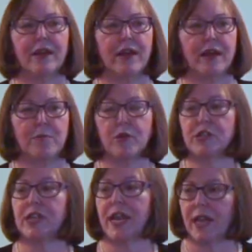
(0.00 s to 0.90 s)
uh,
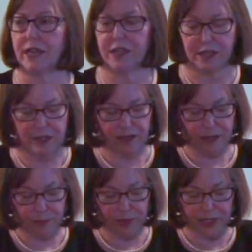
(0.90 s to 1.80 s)
personality, to,
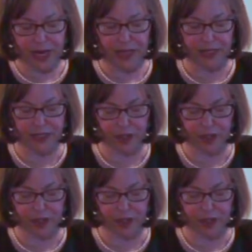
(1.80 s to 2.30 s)
personality